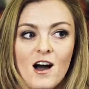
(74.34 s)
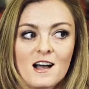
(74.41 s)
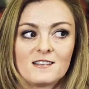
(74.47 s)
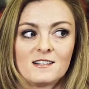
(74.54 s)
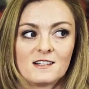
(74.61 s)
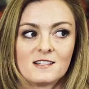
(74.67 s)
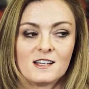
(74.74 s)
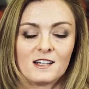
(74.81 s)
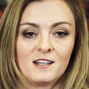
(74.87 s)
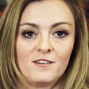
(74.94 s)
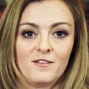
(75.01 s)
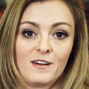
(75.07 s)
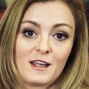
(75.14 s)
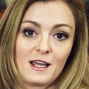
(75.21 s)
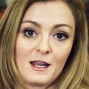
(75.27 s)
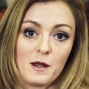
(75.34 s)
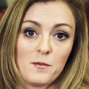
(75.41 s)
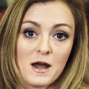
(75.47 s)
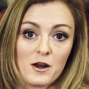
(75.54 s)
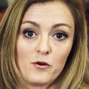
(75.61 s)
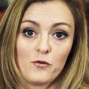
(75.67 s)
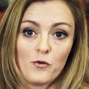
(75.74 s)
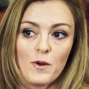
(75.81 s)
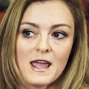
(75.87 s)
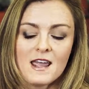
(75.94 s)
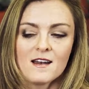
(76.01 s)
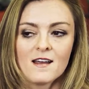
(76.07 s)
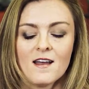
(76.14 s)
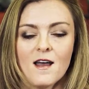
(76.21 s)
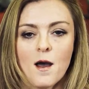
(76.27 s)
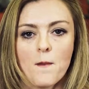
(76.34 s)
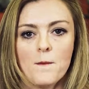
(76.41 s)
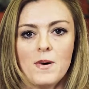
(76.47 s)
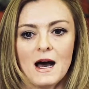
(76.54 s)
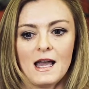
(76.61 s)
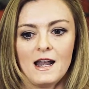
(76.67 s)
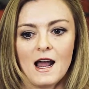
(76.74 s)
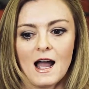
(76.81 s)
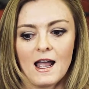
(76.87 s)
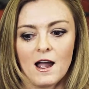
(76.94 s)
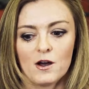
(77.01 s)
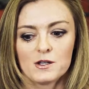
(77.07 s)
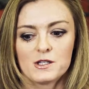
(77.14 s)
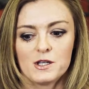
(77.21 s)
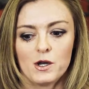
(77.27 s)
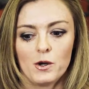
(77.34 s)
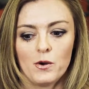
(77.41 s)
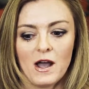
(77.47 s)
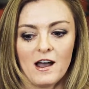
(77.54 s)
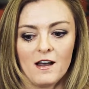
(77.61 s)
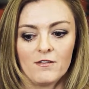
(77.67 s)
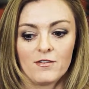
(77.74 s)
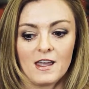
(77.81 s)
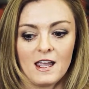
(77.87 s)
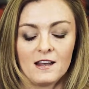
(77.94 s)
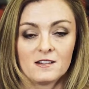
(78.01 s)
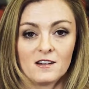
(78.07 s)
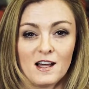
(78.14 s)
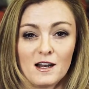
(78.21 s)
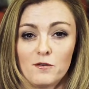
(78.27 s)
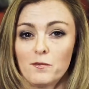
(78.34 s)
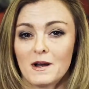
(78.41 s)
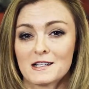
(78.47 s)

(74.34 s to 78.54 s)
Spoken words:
lost a significant amount of weight, but I also have gained a lot of